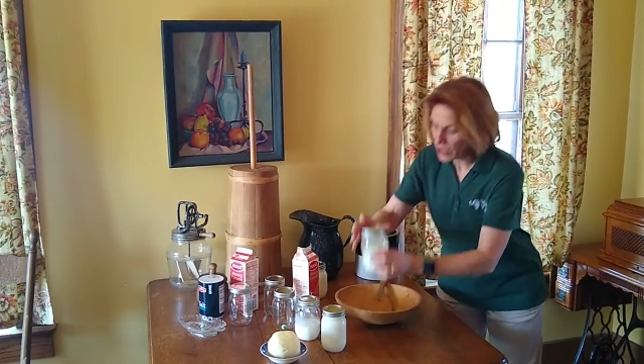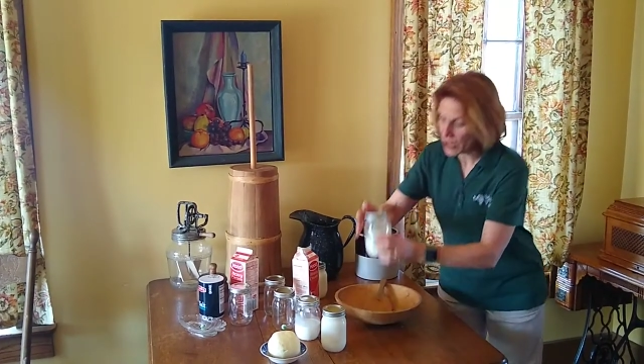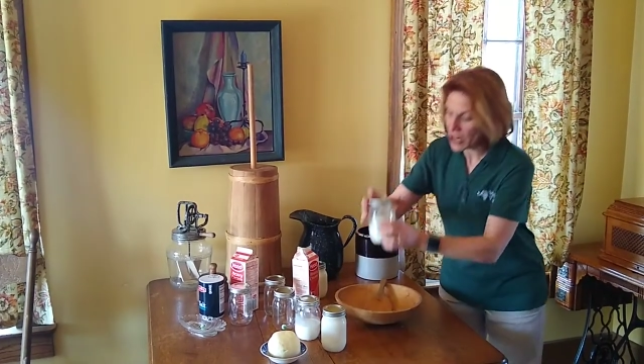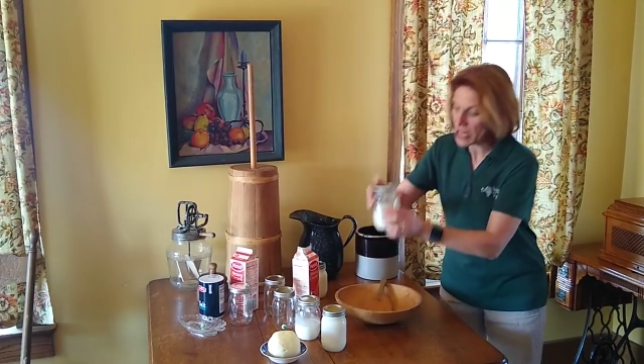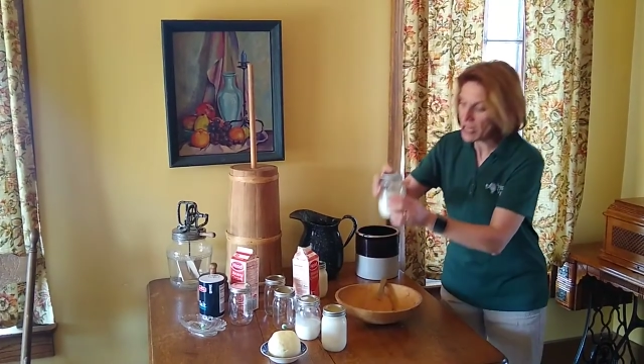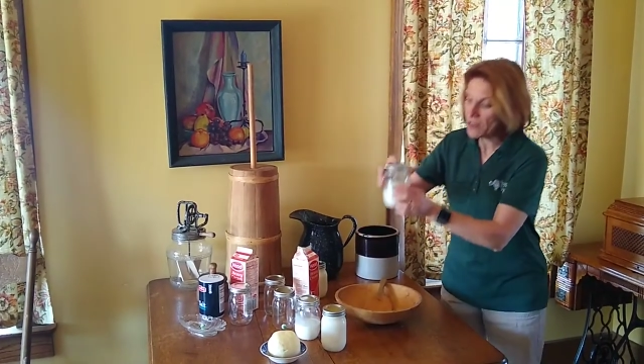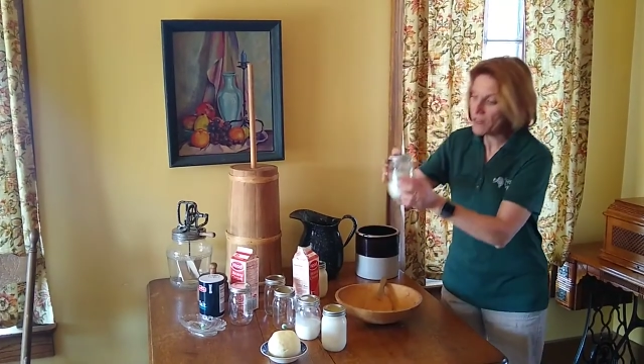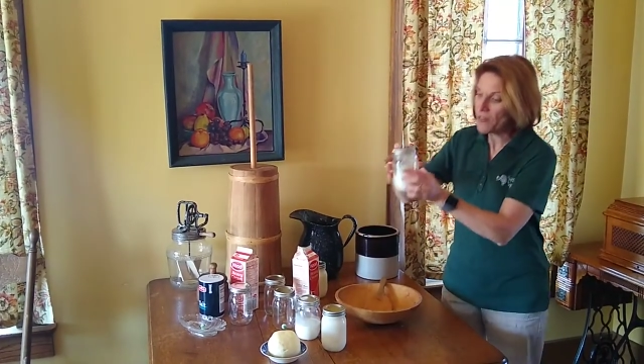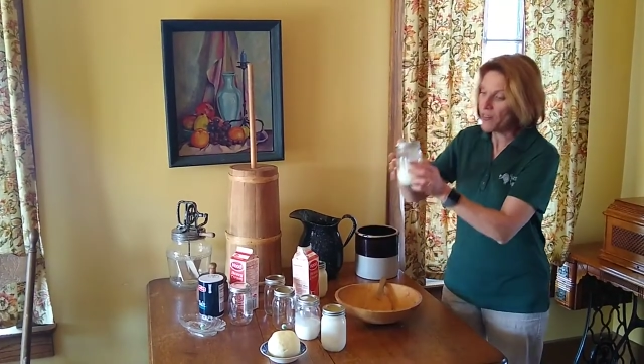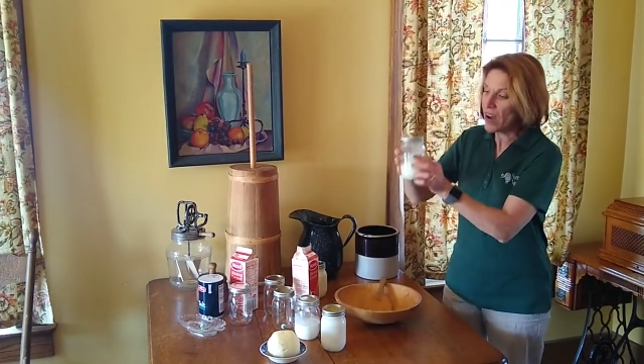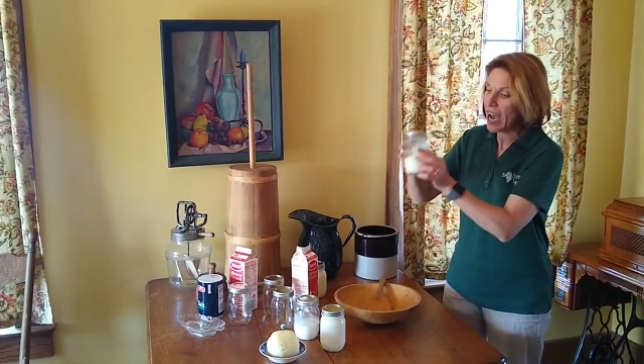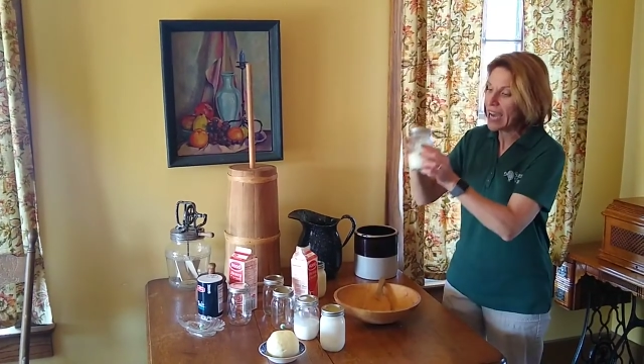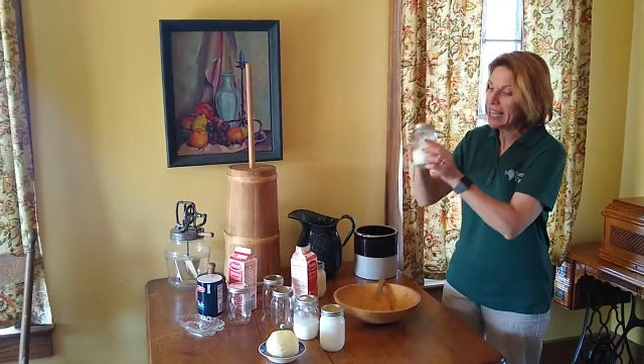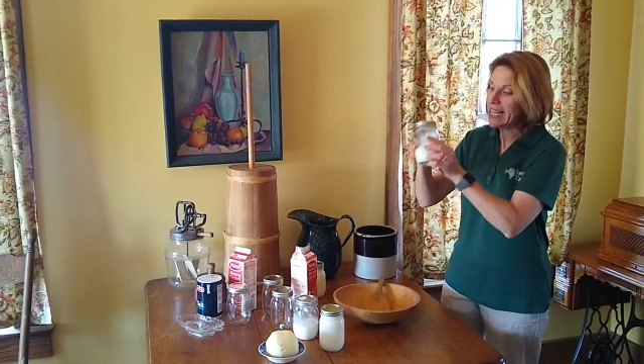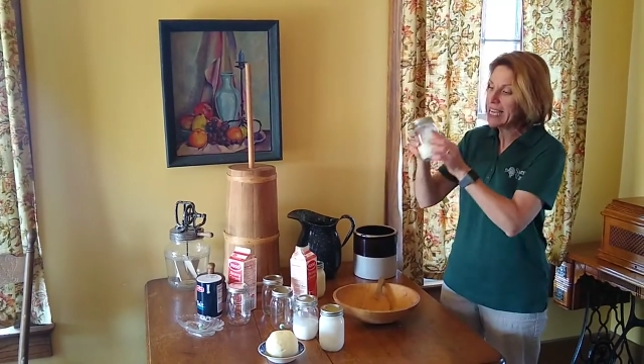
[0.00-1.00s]
where you
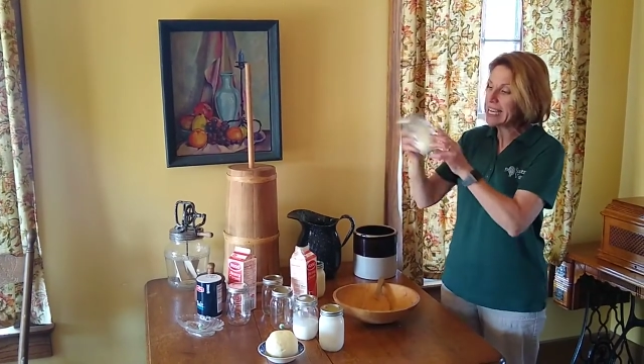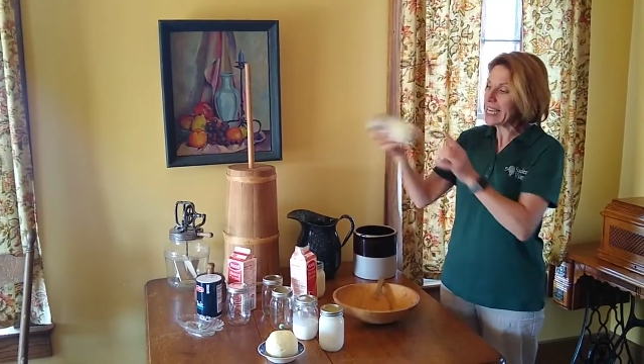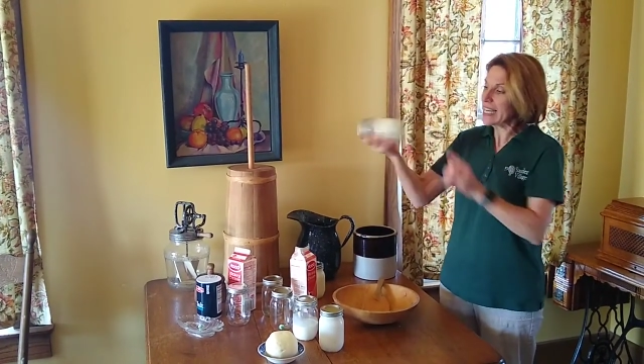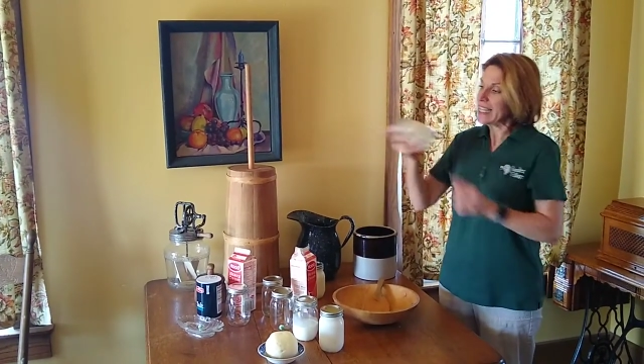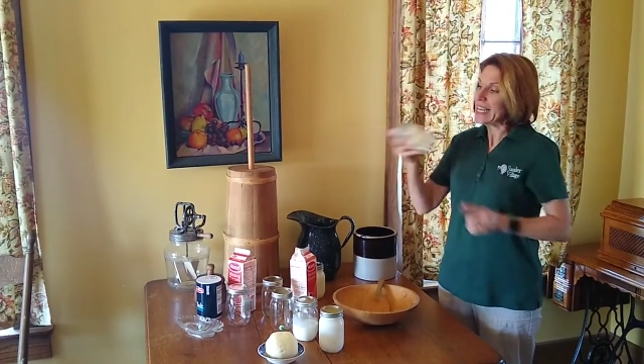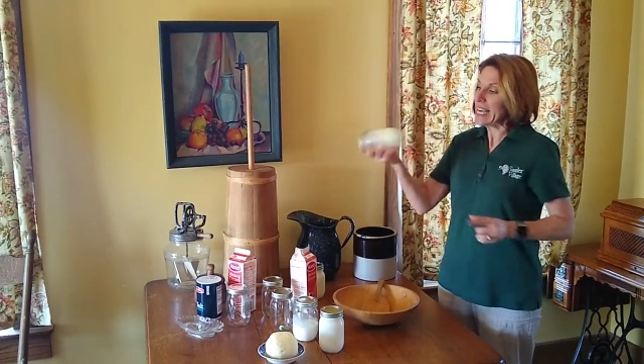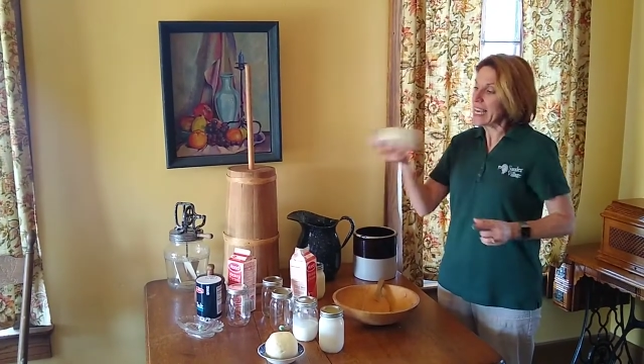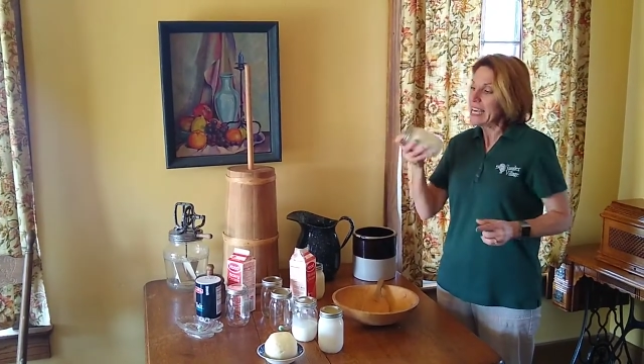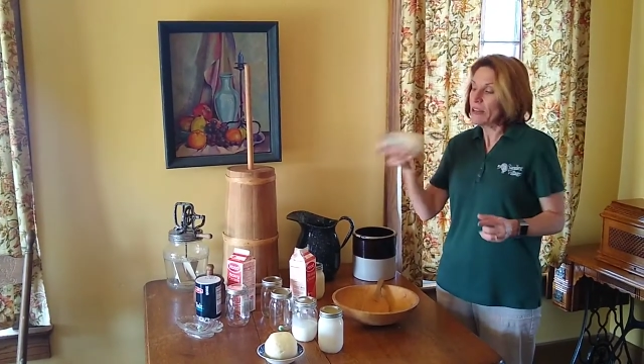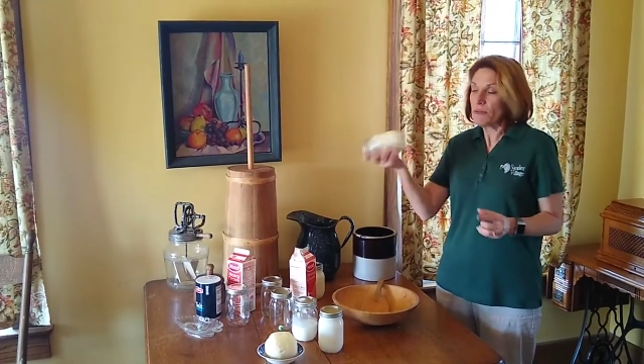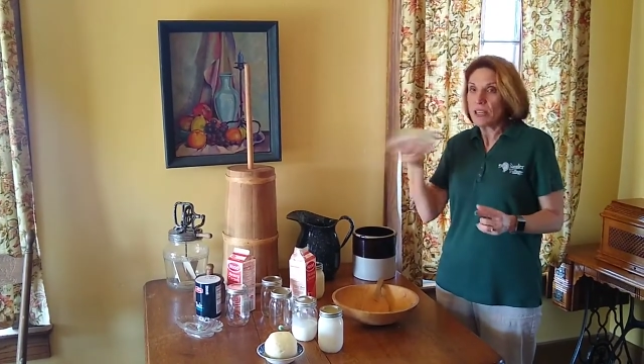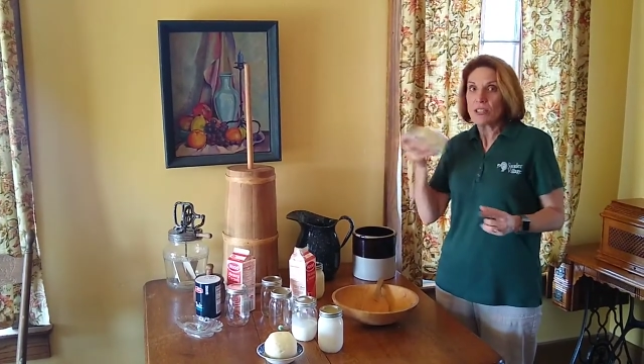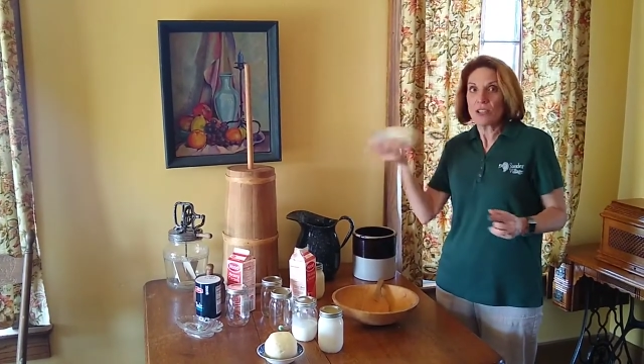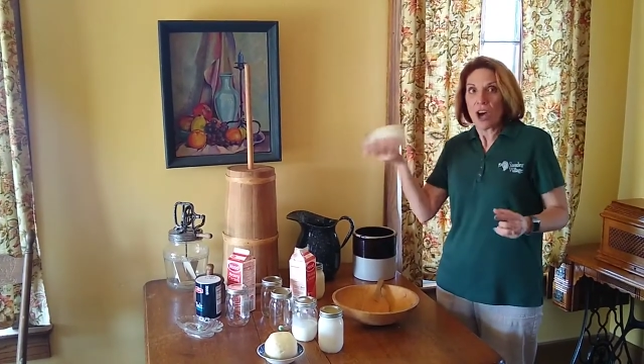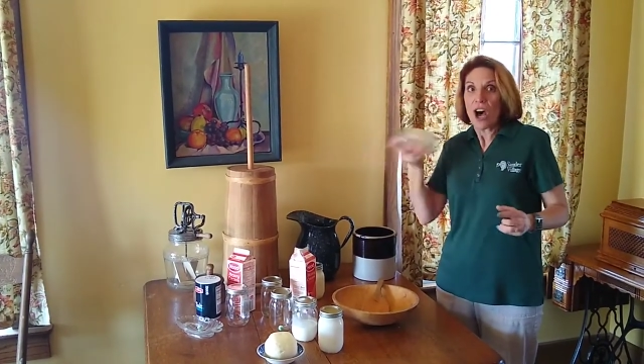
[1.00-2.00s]
finally get the end
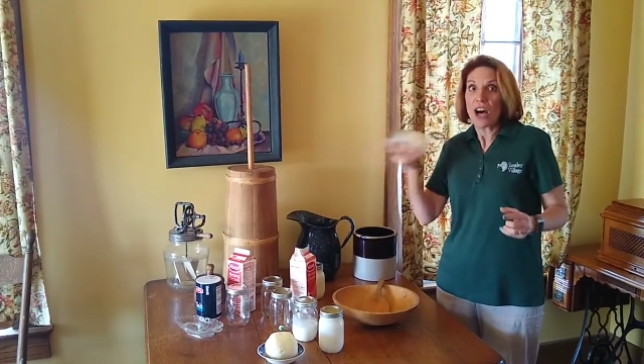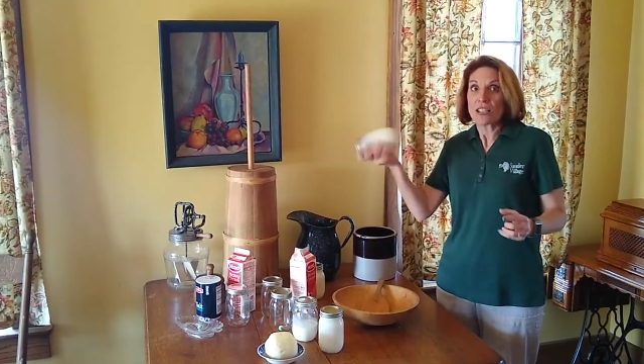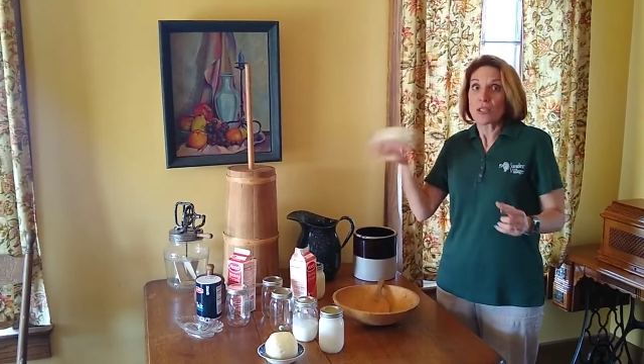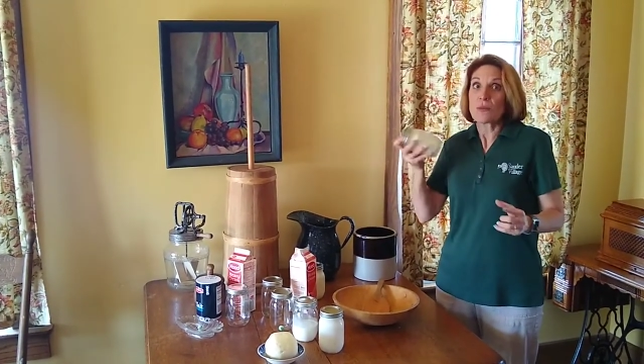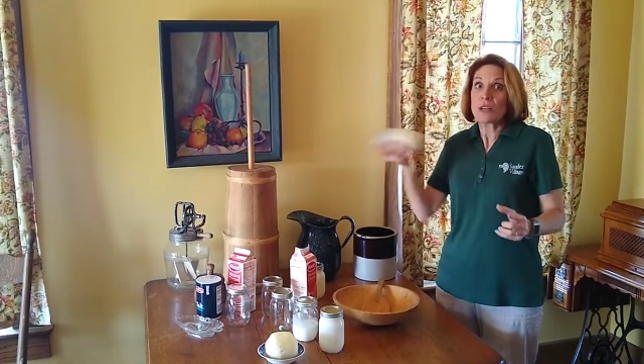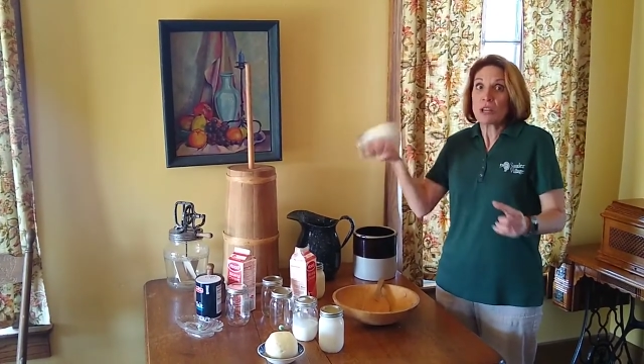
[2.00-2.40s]
results.